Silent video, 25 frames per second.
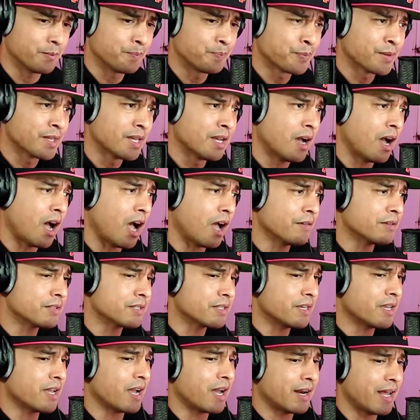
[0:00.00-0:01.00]
Obviously, you got to
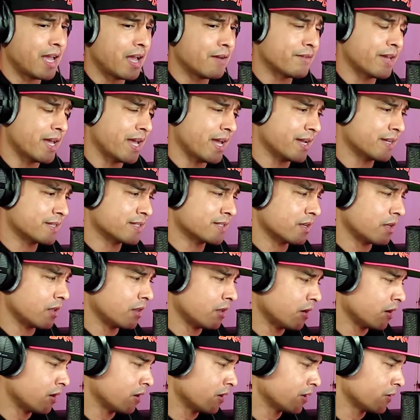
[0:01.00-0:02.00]
have an XLR
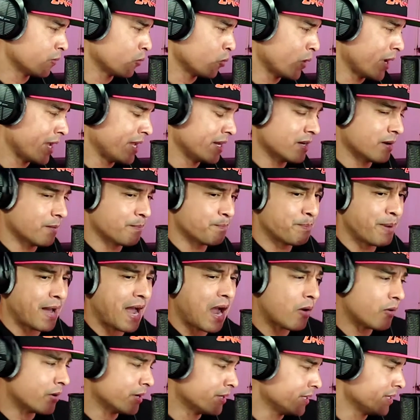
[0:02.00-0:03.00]
way to power
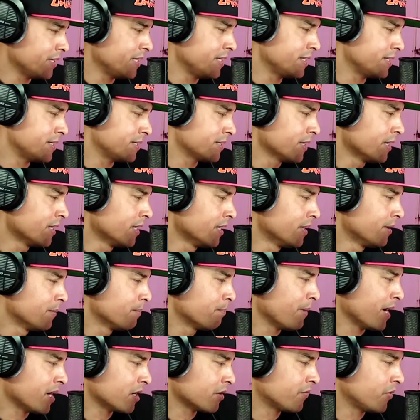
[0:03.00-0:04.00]
these
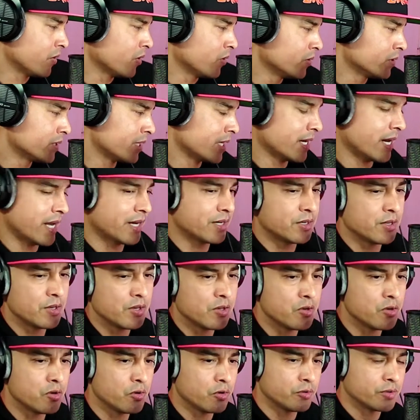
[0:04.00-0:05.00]
microphones, and I do use
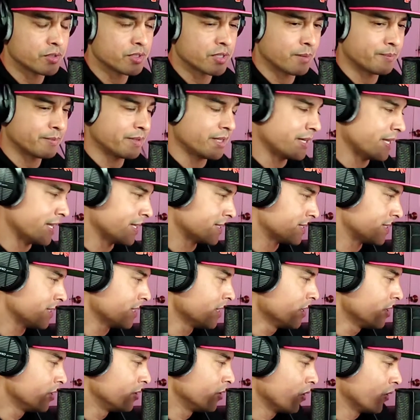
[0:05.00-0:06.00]
something that's known
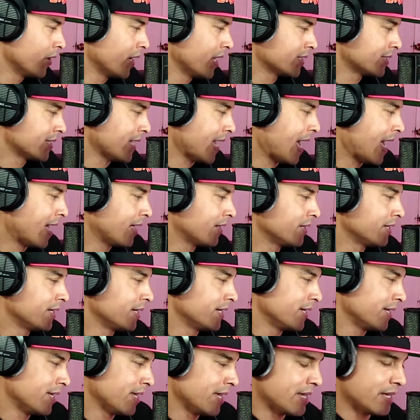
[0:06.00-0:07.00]
as an Allen
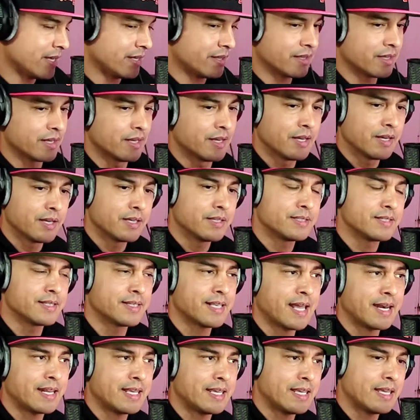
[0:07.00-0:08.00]
Heath ZE
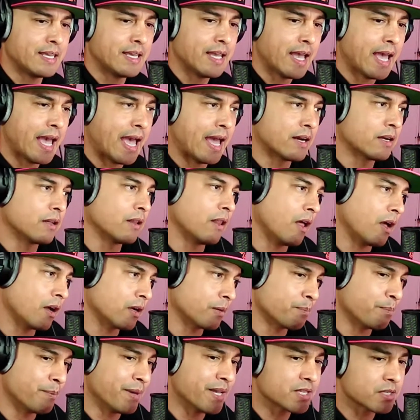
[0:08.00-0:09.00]
analog
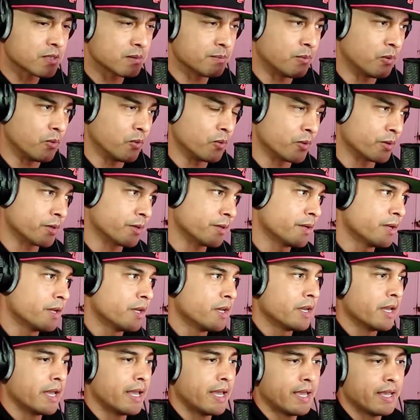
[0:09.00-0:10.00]
mixer board,
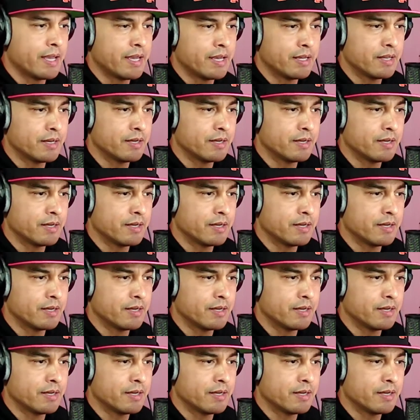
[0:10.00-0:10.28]
and